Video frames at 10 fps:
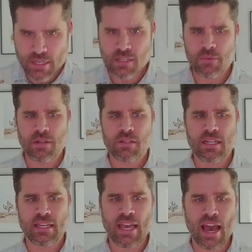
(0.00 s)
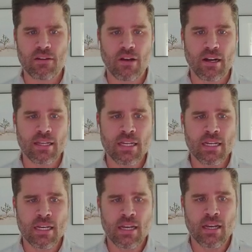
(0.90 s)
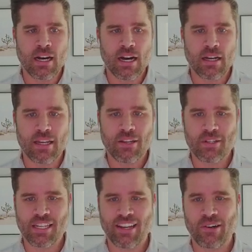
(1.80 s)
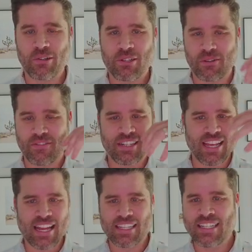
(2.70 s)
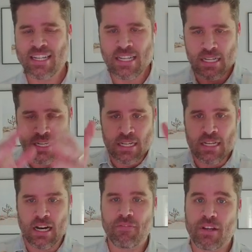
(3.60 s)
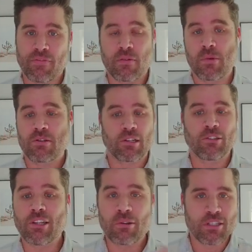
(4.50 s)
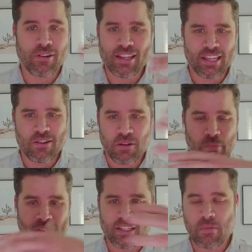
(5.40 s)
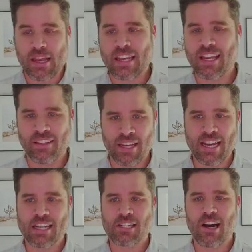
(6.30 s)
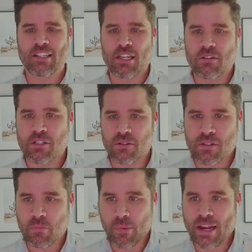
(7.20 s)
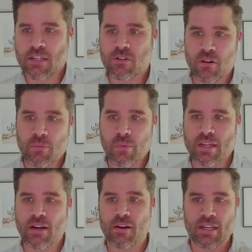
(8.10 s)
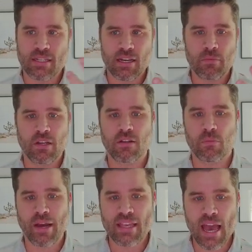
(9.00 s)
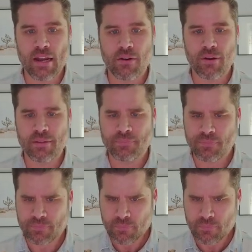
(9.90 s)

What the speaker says: And so when you see the catalog, you see a whole sort of set of different musical notes, right, that you can pick to make any song that you choose. Brainstorm, we already did. You can do by category.